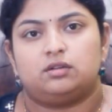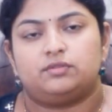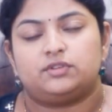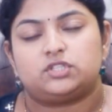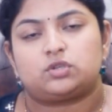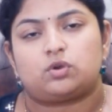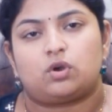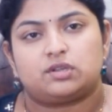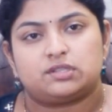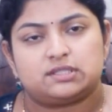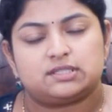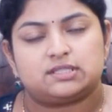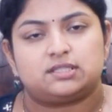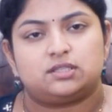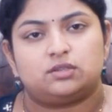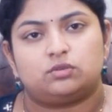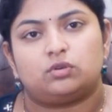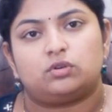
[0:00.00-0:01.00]
which
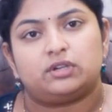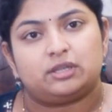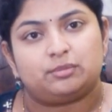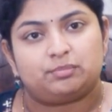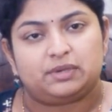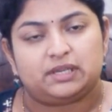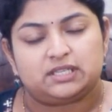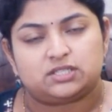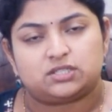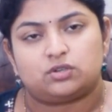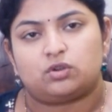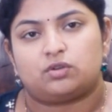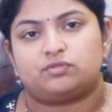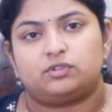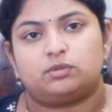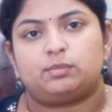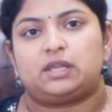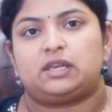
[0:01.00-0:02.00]
causes, you know, depletion
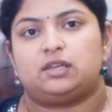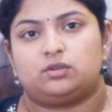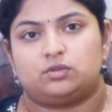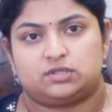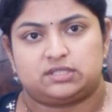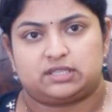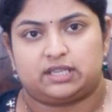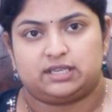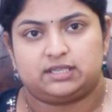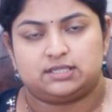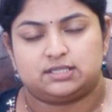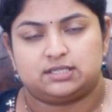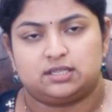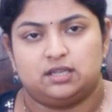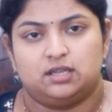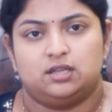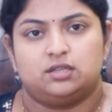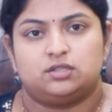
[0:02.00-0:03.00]
of the
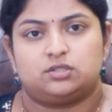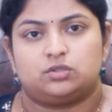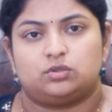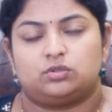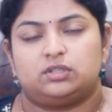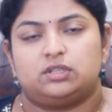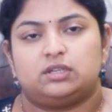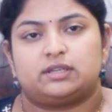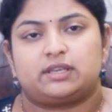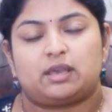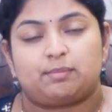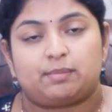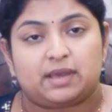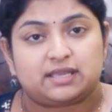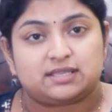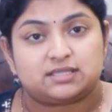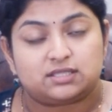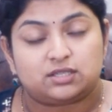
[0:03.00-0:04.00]
melanocytes. So the
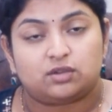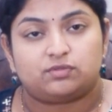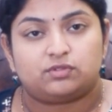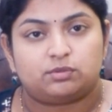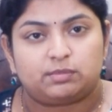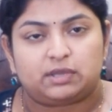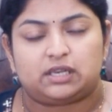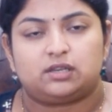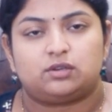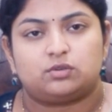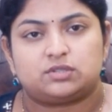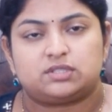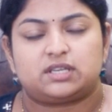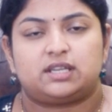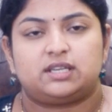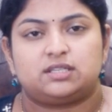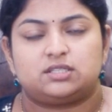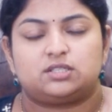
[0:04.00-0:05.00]
capacity of the
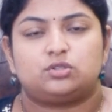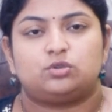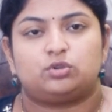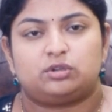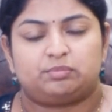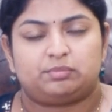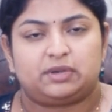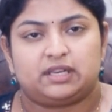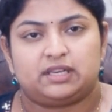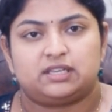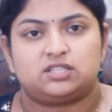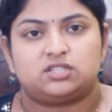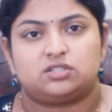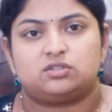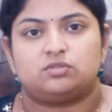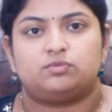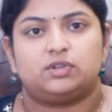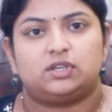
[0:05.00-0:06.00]
melanocytes to
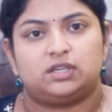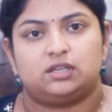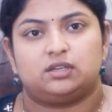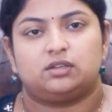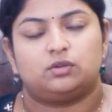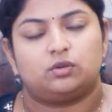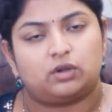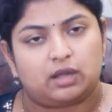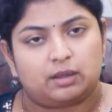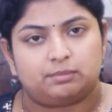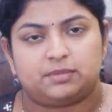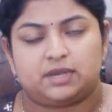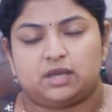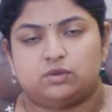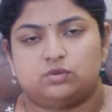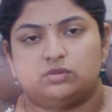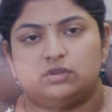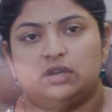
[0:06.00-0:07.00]
replenish will come
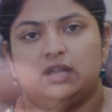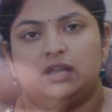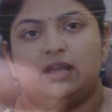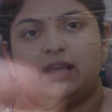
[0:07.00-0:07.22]
down